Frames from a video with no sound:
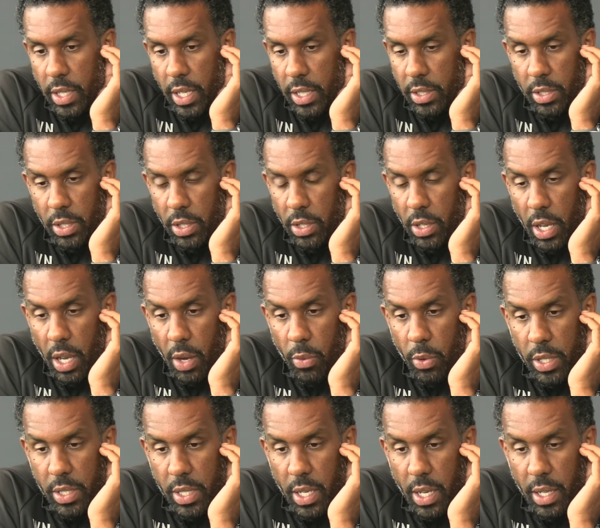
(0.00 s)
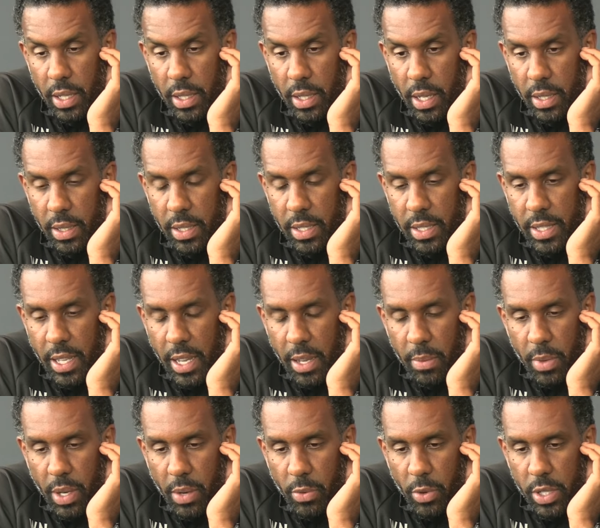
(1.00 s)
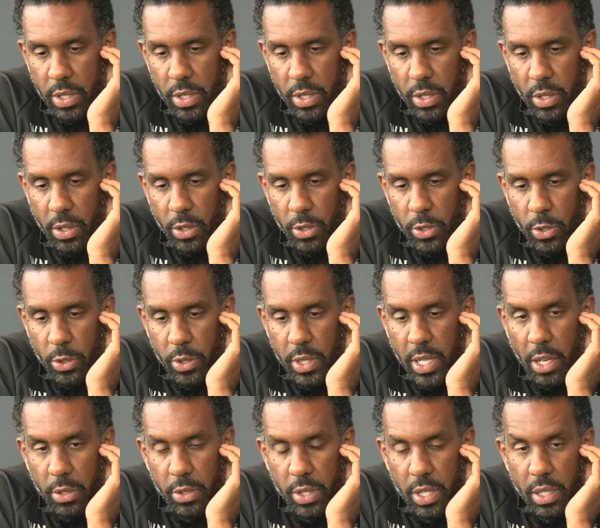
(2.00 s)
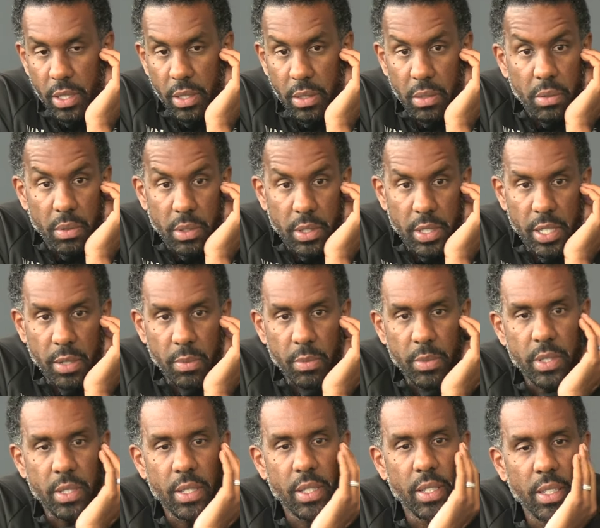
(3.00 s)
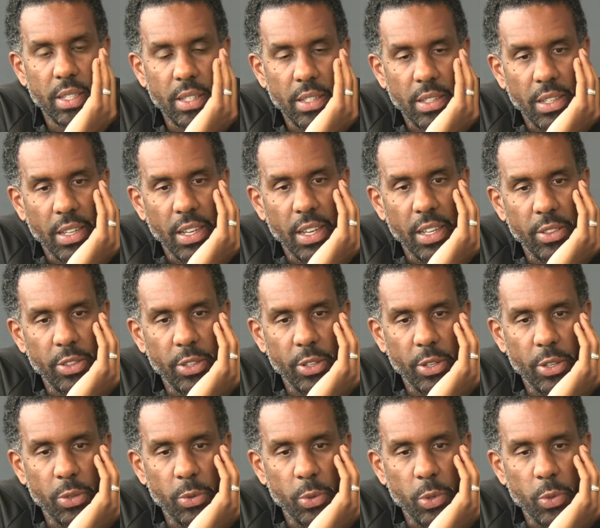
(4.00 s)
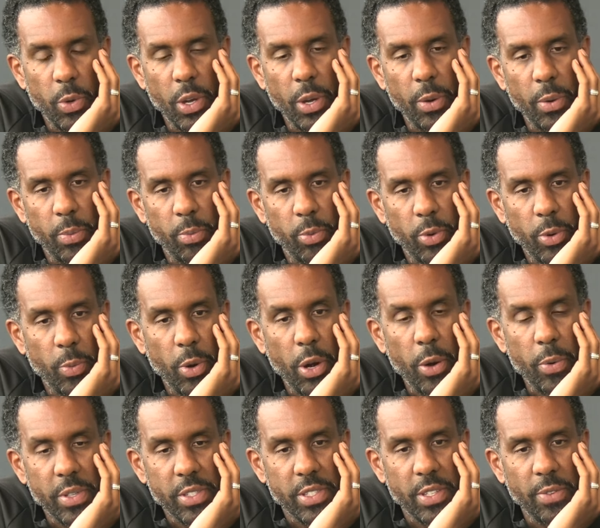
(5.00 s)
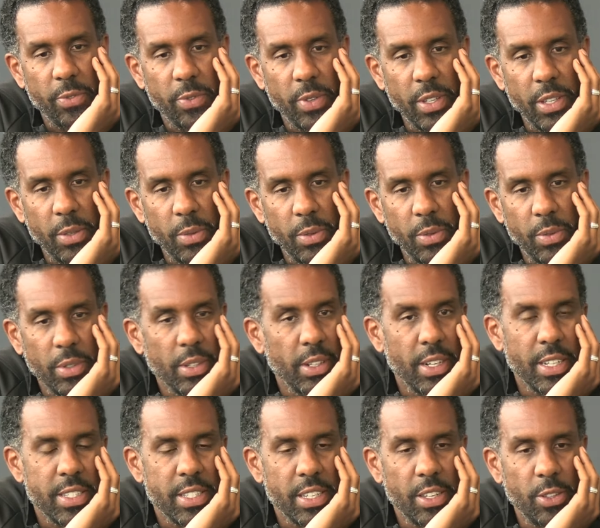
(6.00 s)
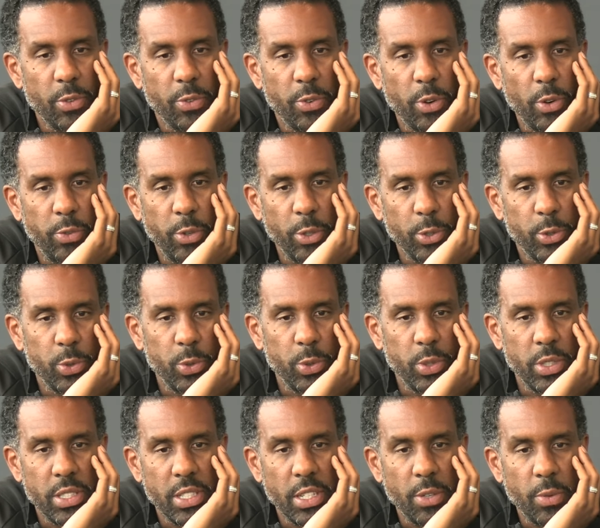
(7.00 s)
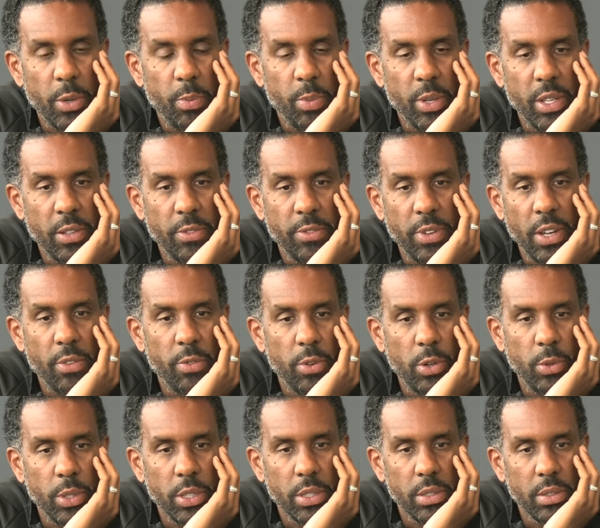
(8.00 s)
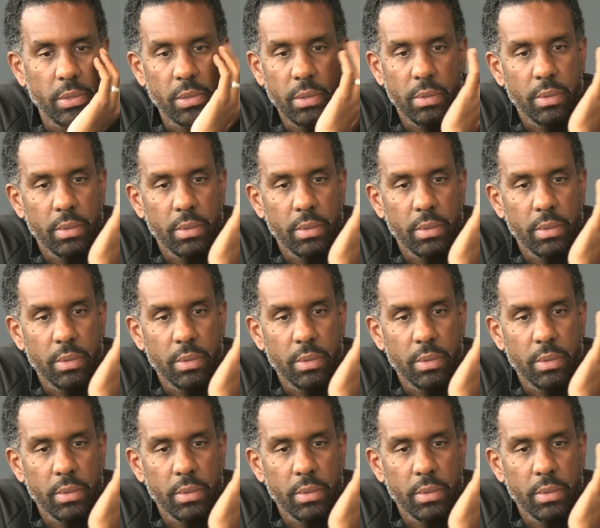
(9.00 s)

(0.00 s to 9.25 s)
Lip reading: That I was at this time, I was also scouting teams. And we were preparing something, let's say, in a 4-4-2, and they were playing 5-4-1.